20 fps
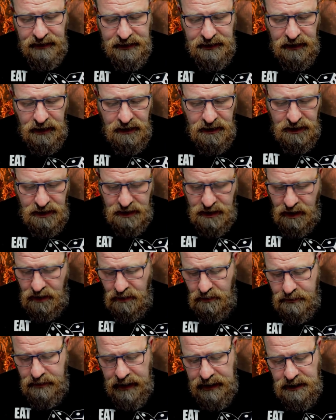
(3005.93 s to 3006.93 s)
is
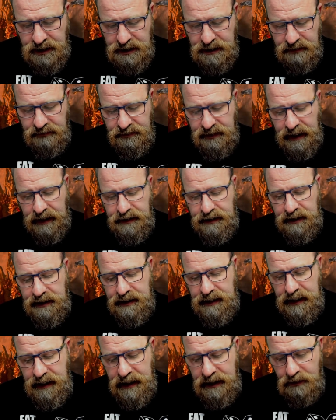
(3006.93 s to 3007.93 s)
no mention of that. The
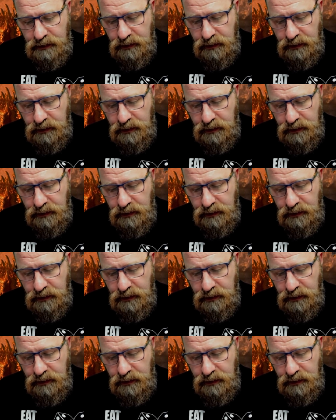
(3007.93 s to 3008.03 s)
key